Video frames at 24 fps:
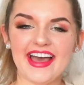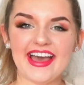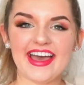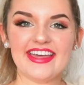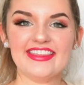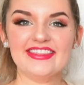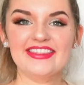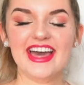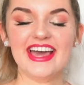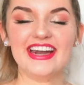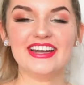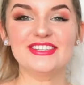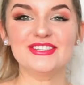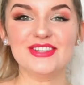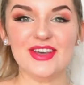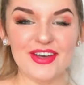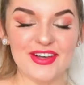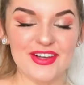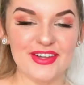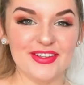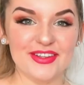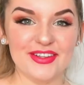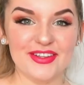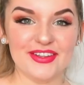And that is
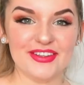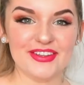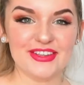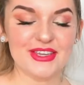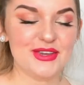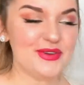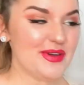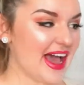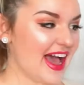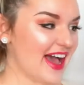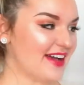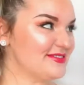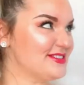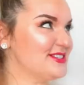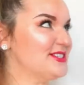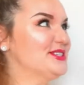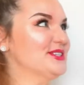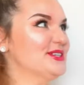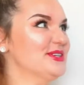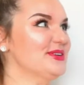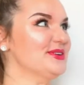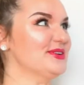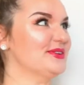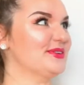all you have to
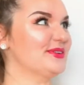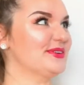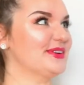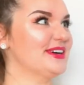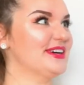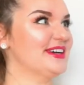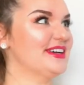do.